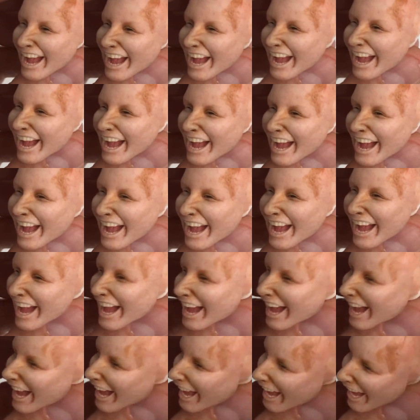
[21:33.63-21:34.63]
Again, a
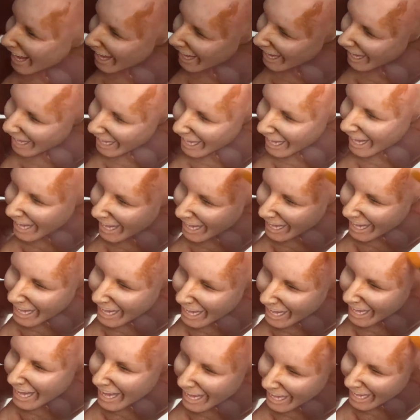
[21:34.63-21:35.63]
dry
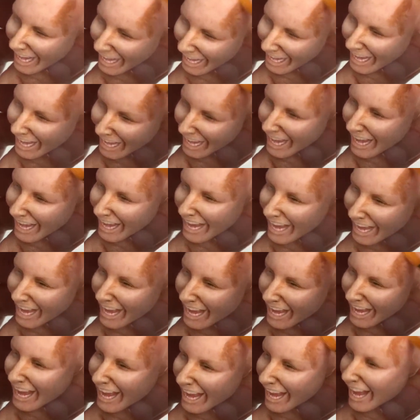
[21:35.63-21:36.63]
brush and
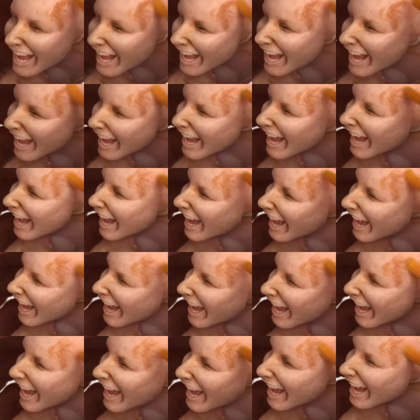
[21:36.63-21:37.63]
spread, spread,
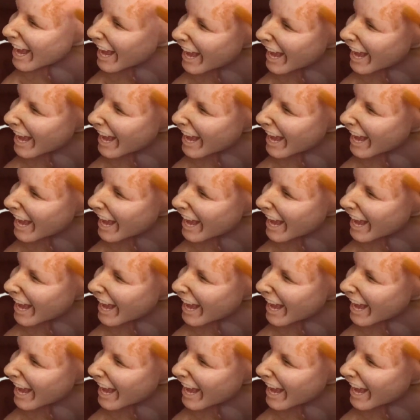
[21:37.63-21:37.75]
spread.